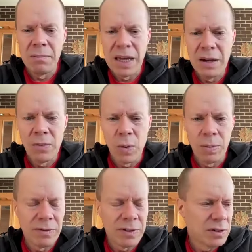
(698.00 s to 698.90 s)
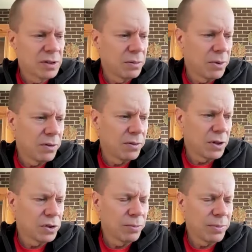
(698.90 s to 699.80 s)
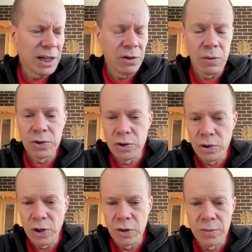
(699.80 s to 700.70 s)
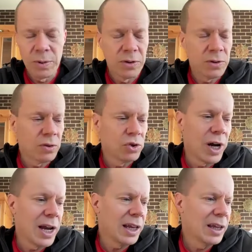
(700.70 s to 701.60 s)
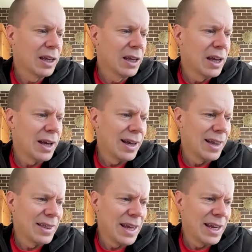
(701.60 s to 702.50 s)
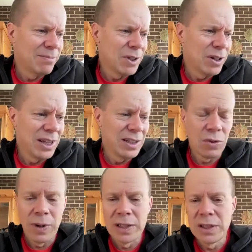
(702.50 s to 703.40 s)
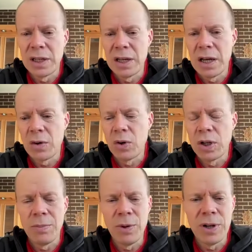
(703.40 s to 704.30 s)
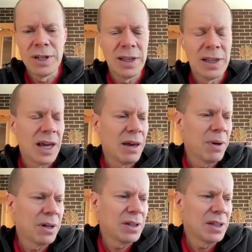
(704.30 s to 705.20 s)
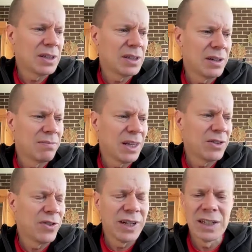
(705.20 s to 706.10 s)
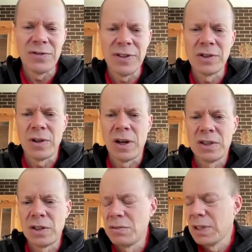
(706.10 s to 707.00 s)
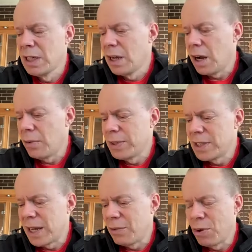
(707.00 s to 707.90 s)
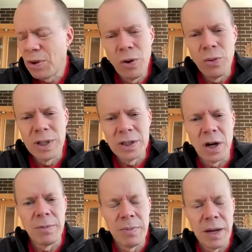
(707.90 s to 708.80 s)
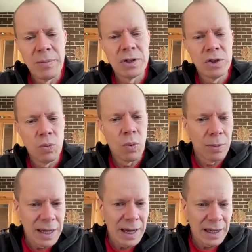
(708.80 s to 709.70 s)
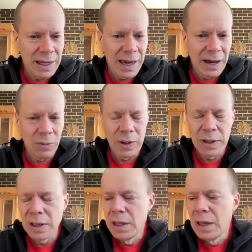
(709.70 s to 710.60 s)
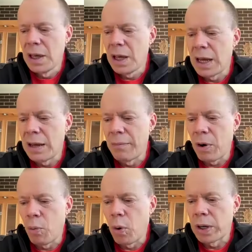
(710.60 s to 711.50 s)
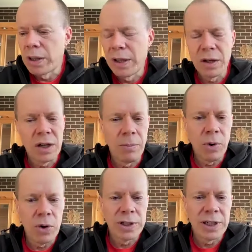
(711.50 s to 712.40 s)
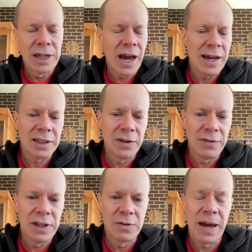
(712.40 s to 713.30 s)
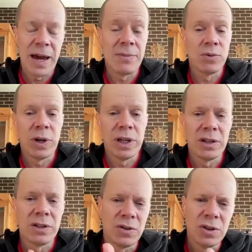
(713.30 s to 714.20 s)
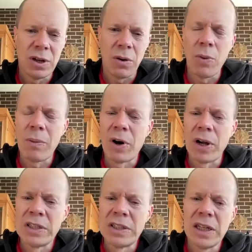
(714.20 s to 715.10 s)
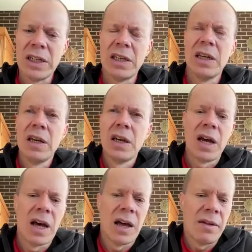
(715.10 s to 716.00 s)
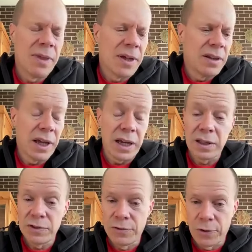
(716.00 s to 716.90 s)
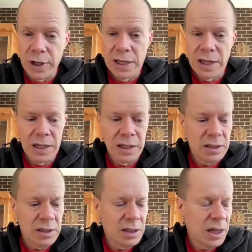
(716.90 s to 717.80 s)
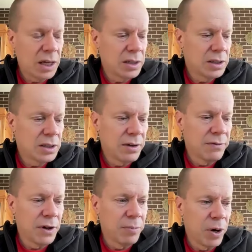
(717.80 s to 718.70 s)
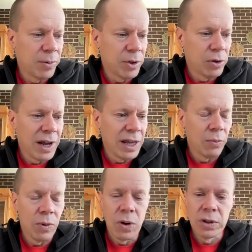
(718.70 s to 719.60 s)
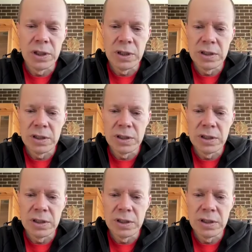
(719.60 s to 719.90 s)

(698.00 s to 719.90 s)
me, Rob Evans, on my social media or Studios Personal Training, then there's always a good community there. But it's very individualized. So I would say, well, who are the type of people that you want to be hanging out with? What are the community activities perhaps where you can do so? One where I see that like it's free and it's very popular around the world